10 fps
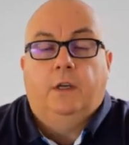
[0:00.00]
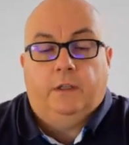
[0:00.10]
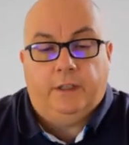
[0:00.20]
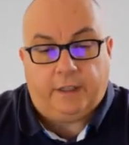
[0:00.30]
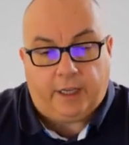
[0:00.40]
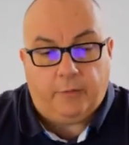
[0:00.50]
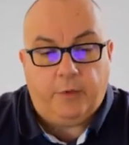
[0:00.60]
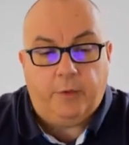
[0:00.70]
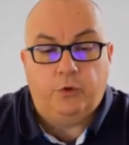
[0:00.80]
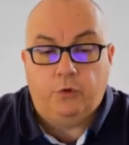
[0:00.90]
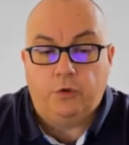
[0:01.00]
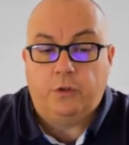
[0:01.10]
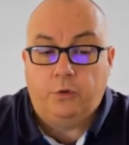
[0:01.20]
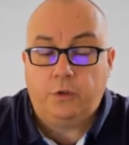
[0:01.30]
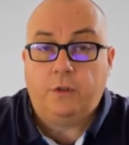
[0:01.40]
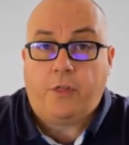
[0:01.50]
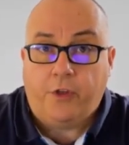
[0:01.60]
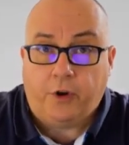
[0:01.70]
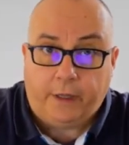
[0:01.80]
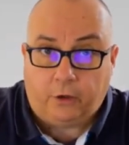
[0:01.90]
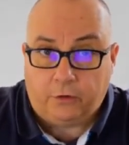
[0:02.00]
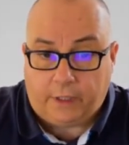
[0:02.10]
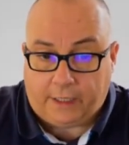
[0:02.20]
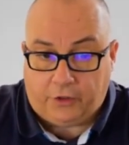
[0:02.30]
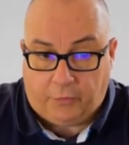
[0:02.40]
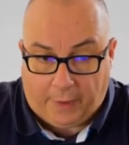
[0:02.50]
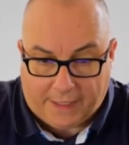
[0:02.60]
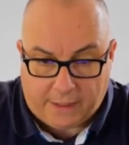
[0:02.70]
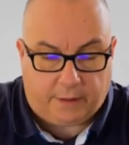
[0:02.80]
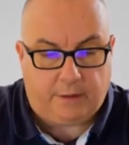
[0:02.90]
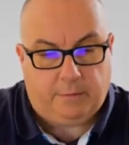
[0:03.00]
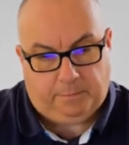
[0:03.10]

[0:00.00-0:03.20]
that can be produced using thermally conductive plastics.